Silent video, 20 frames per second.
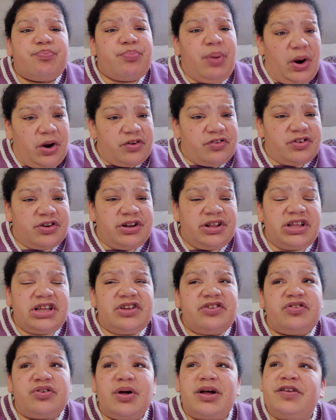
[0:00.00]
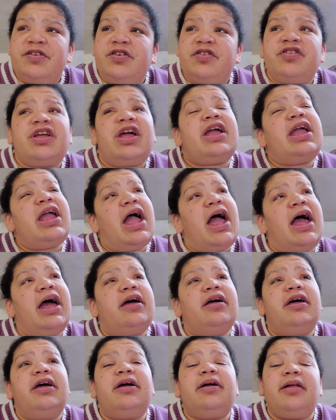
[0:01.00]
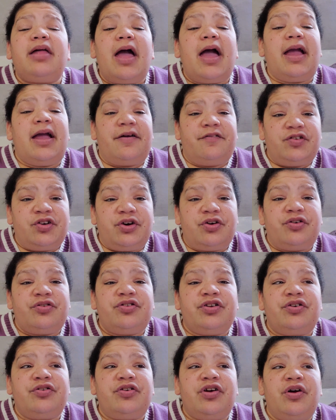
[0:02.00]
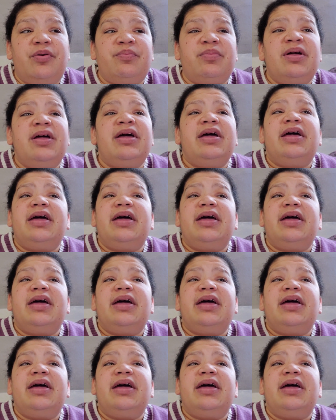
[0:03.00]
personally, so I'll just say, yeah, I have Turner syndrome,